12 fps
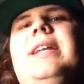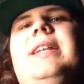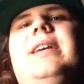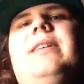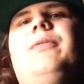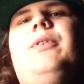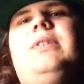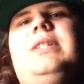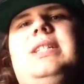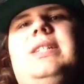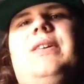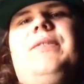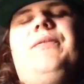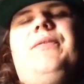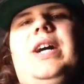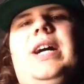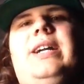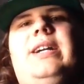Nick Foles is on
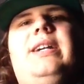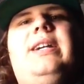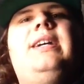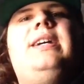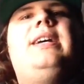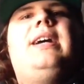fire.